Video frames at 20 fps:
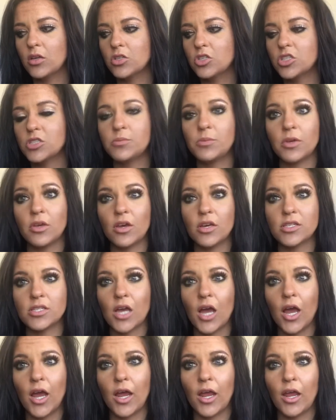Just because
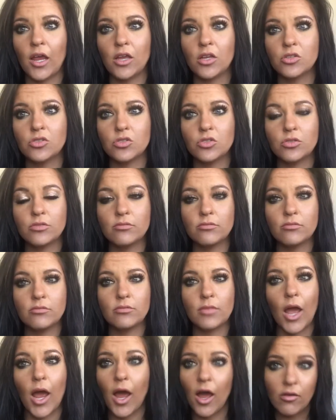I
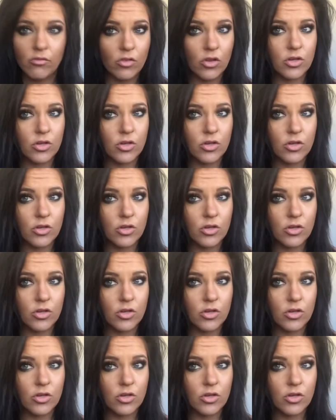have